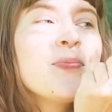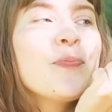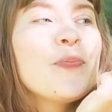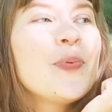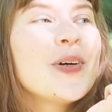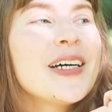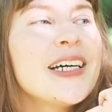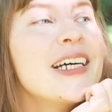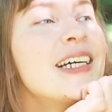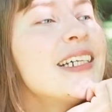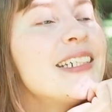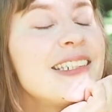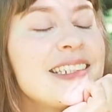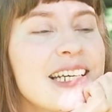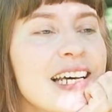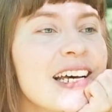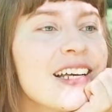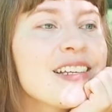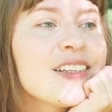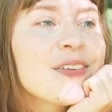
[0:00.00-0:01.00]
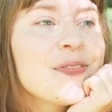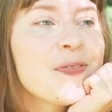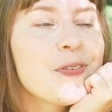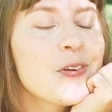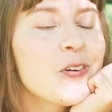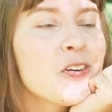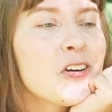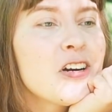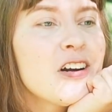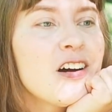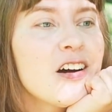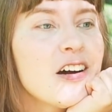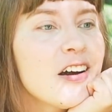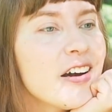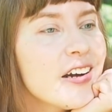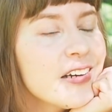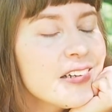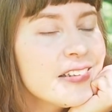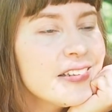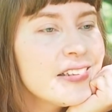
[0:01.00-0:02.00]
But as for
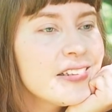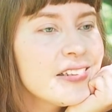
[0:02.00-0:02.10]
art,